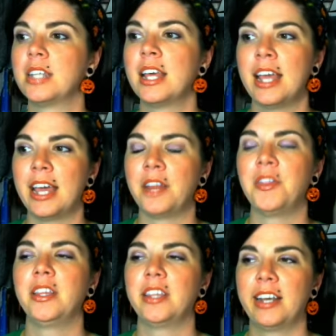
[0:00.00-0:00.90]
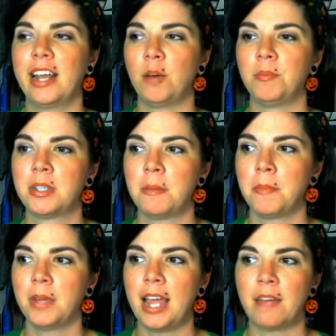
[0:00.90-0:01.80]
and I think that it helps
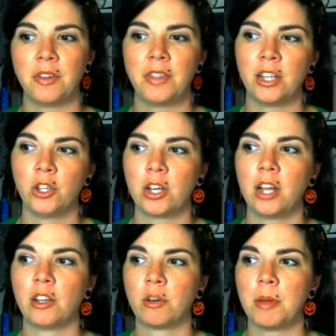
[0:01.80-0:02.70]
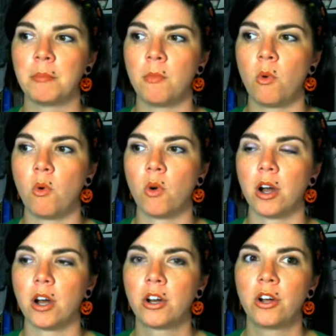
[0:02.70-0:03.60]
everything look a little bit
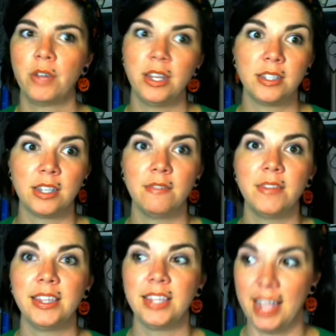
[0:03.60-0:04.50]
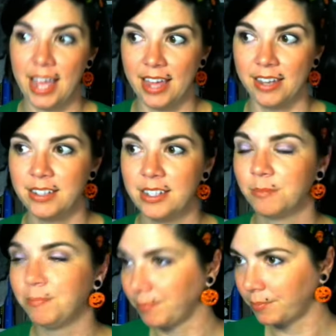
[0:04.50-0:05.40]
more cohesive in the end.
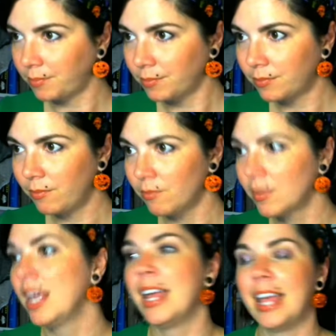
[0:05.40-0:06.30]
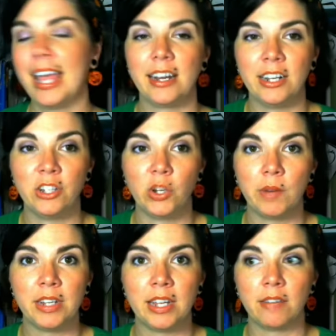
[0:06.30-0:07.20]
And I do have to
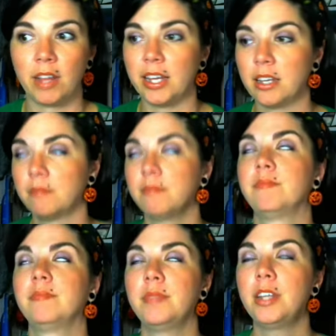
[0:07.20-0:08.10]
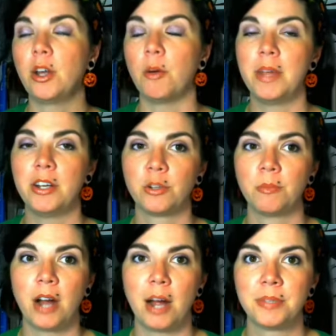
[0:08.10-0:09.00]
give, like, you know, major
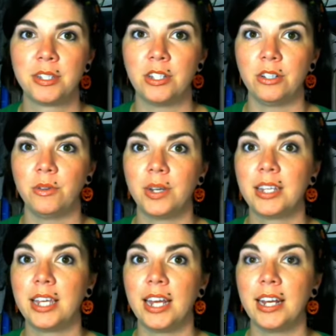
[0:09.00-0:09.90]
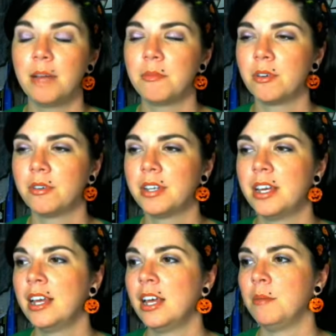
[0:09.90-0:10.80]
props to Kate Emerald,
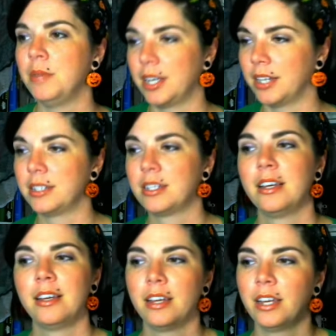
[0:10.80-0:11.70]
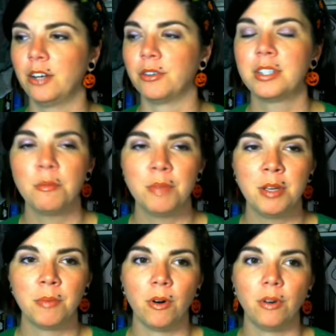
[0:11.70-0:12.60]
because, you know, some
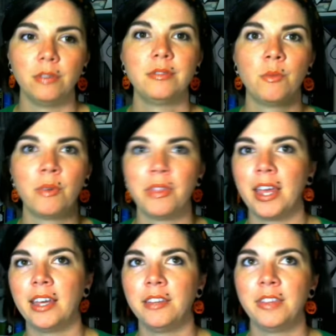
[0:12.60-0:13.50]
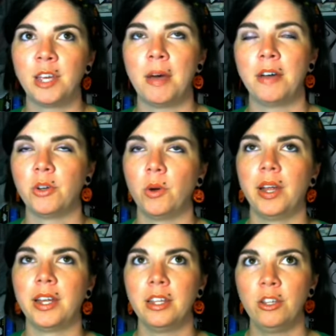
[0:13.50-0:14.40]
people, when they think about
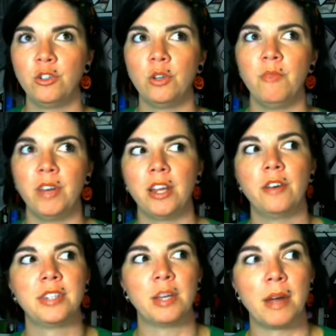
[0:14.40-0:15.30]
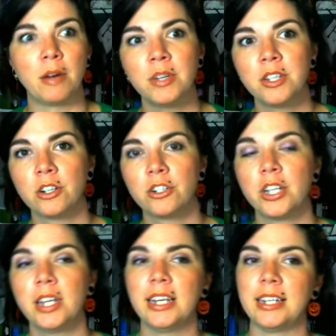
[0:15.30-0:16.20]
doing YouTube videos, they might research
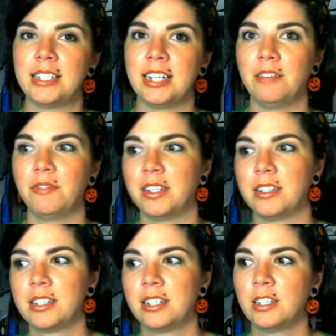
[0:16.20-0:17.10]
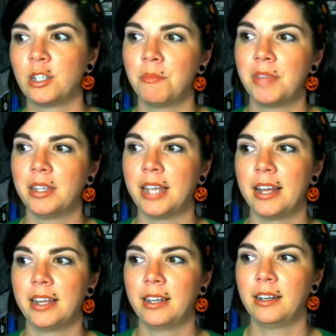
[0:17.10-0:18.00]
it and see if it's something that
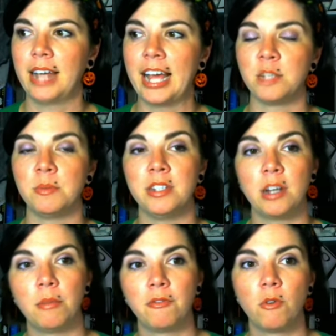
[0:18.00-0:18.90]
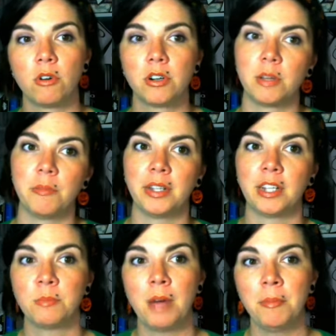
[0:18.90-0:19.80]
has been done before or something that's
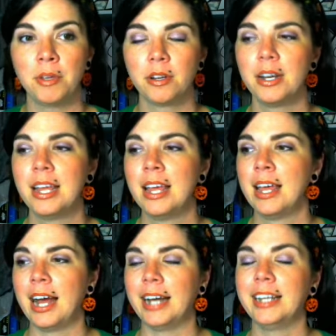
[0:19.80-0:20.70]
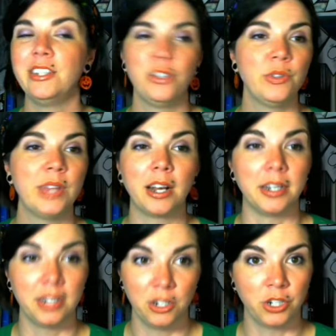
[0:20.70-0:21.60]
popular. I didn't do that
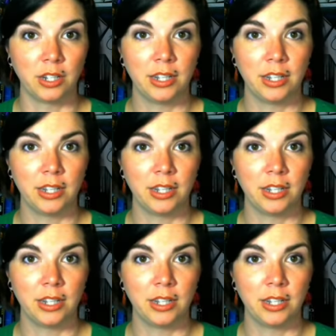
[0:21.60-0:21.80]
initially.